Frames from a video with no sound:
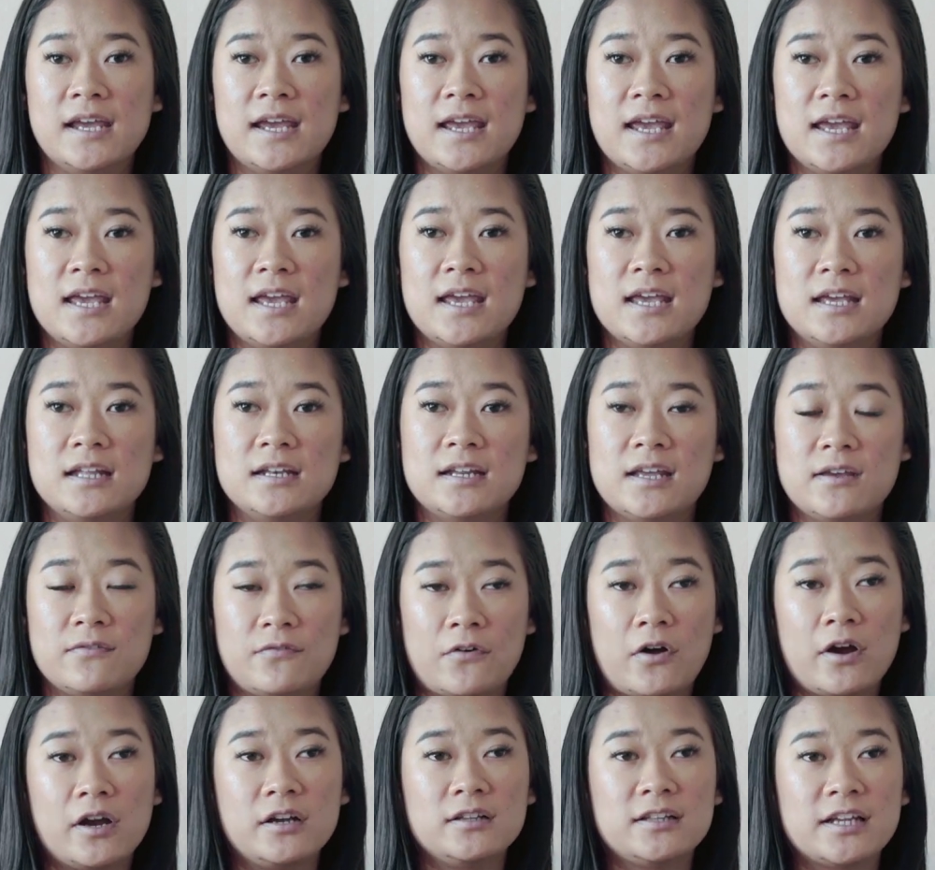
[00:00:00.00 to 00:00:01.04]
and if
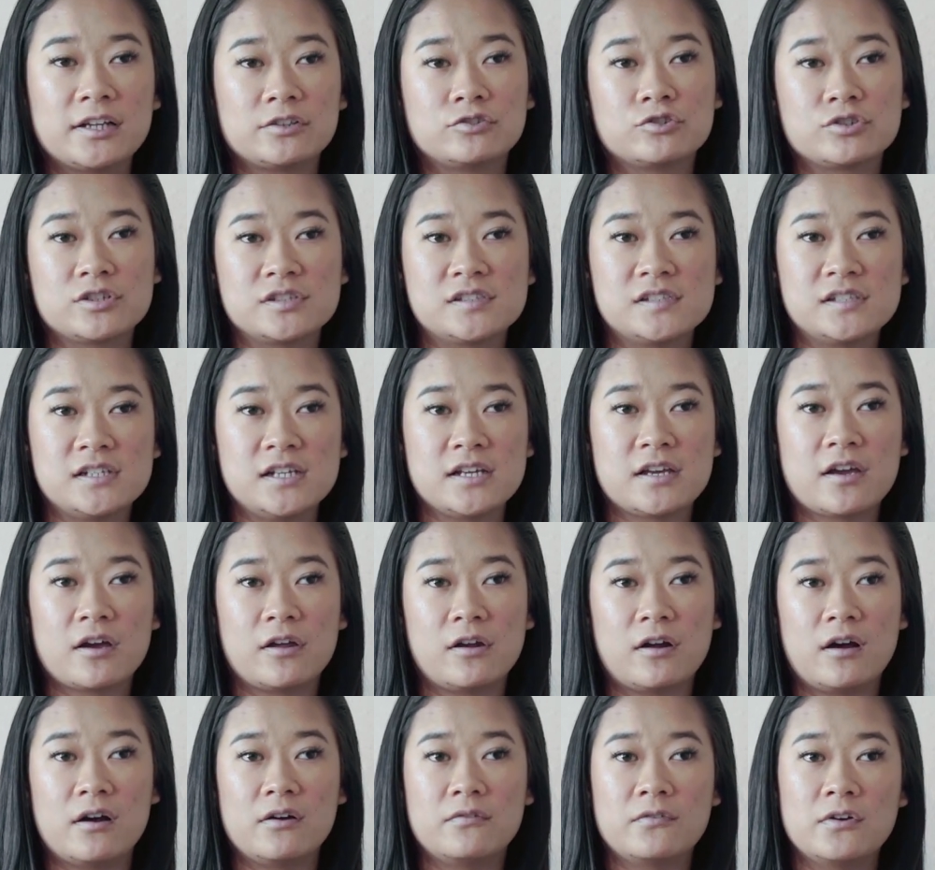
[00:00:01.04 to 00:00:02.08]
our electricity cut
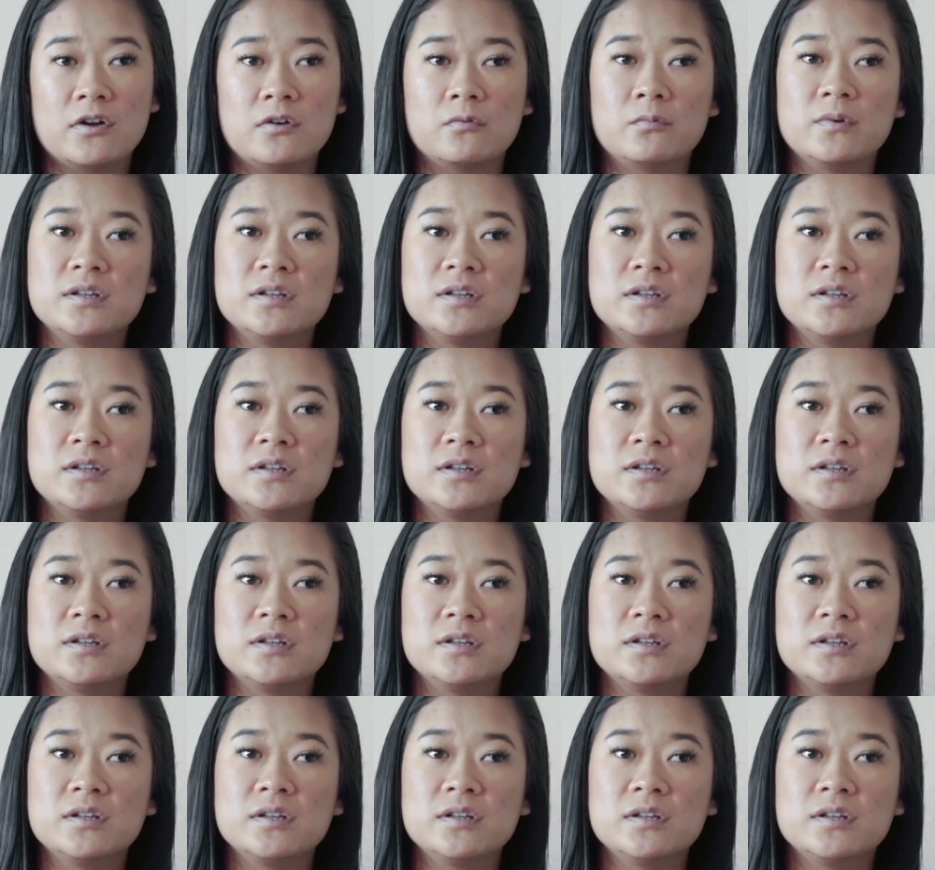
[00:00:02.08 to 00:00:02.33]
off,